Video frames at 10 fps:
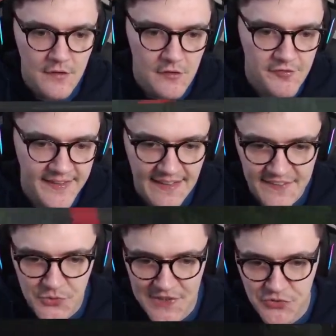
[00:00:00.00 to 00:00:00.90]
Picking out
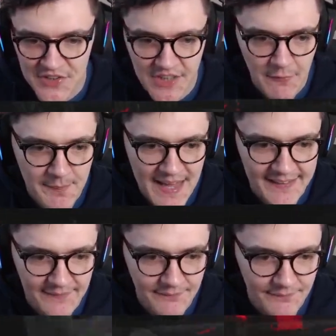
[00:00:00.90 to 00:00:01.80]
this way is Dredge coming
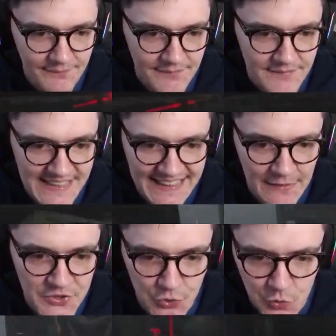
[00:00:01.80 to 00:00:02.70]
back. Does that get
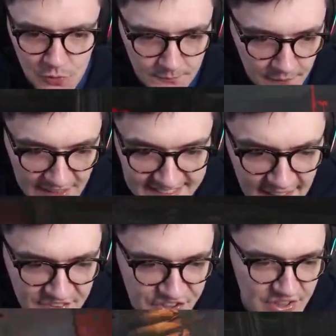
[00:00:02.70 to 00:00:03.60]
him at all? It
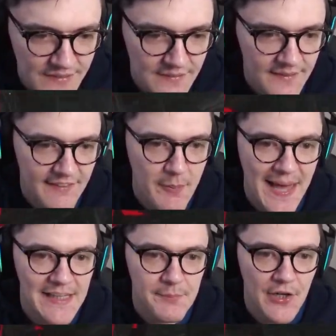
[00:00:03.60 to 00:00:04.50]
does! Another
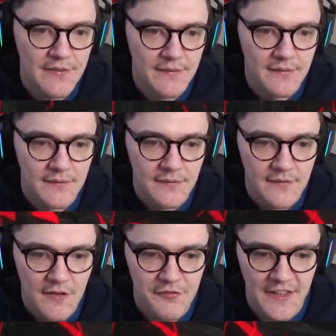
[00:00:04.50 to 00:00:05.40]
pallet burn.
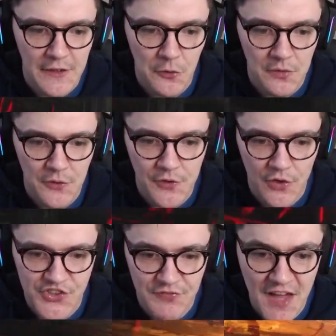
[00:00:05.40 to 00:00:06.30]
For the low, low
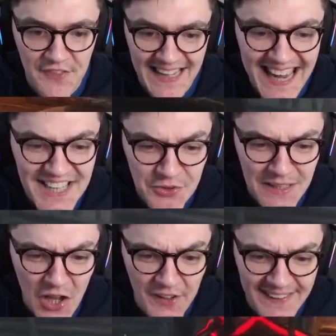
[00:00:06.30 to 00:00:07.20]
cost of nothing. Into
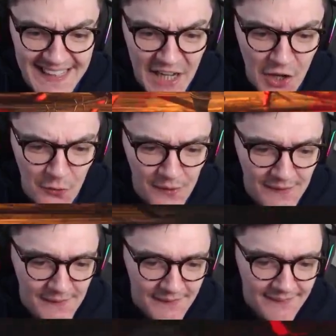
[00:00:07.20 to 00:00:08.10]
a locker they go!
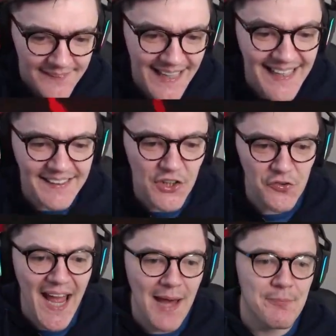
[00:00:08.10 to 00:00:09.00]
Getting the
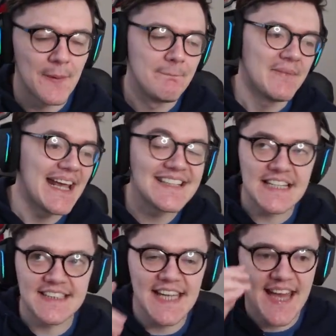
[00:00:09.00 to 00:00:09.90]
grab! Is
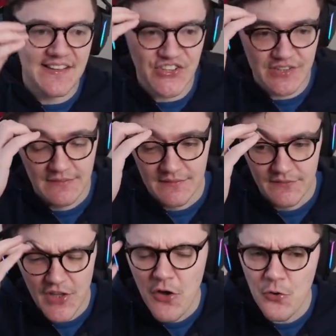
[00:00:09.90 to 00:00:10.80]
it DS?
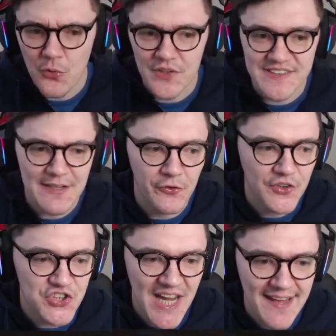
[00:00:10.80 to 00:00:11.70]
No, because they were on
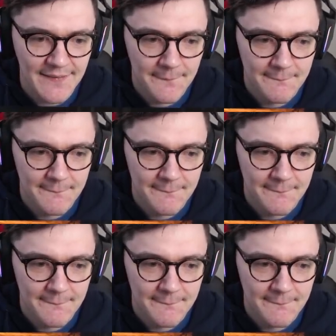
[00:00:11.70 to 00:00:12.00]
the gen.